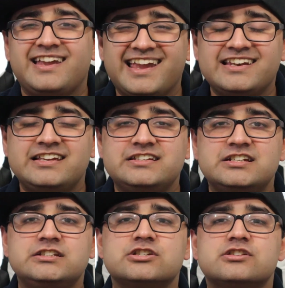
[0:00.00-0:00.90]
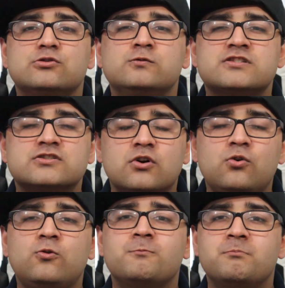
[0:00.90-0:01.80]
And he teaches you
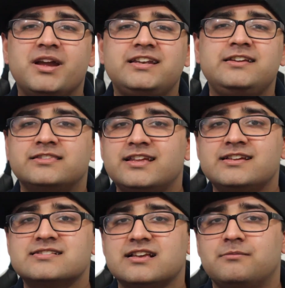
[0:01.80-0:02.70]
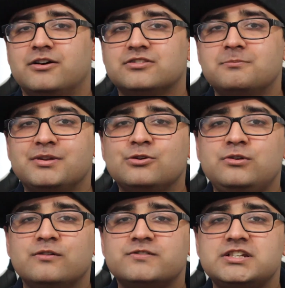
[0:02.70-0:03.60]
so many things about the
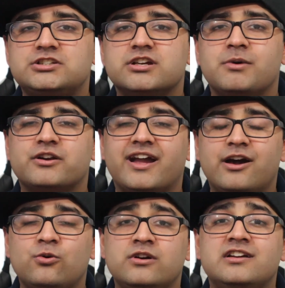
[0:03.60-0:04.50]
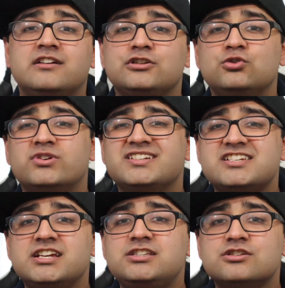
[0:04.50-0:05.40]
beauty of teaching, about how you can
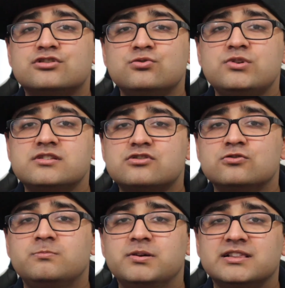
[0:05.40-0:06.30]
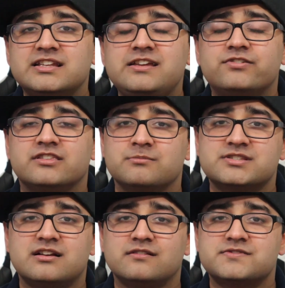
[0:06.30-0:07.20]
teach students to believe in
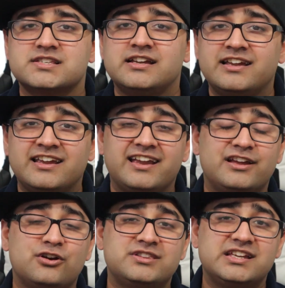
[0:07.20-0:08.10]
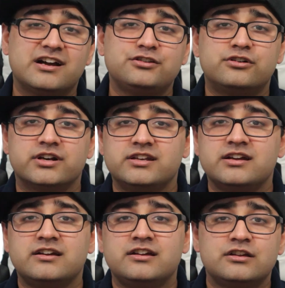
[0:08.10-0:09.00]
themselves. And on the other
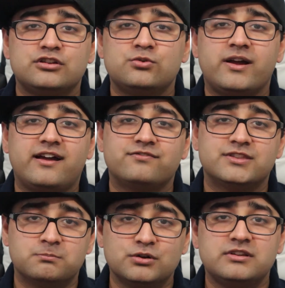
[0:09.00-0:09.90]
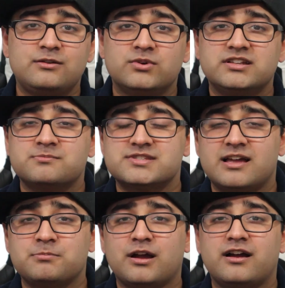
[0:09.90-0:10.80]
end, you have the bully, William
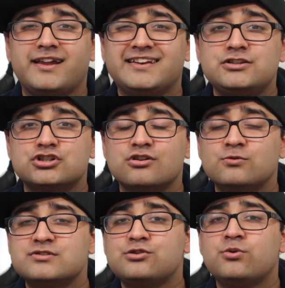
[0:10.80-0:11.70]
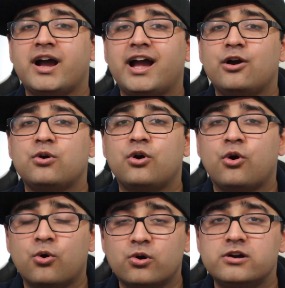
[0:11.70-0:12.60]
Zabka, and it shows you how
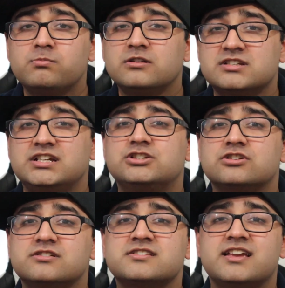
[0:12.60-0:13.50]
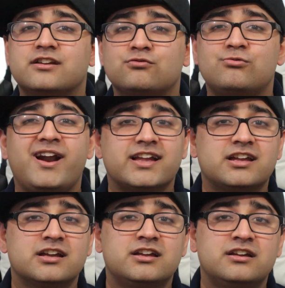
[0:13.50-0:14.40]
horrible teachers can
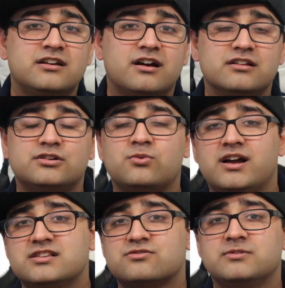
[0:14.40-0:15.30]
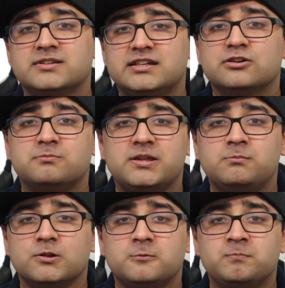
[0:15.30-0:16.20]
wreck otherwise really good
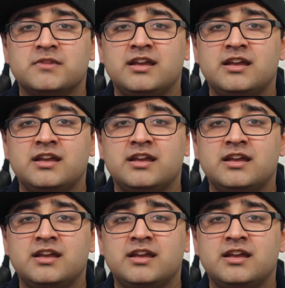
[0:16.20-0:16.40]
people.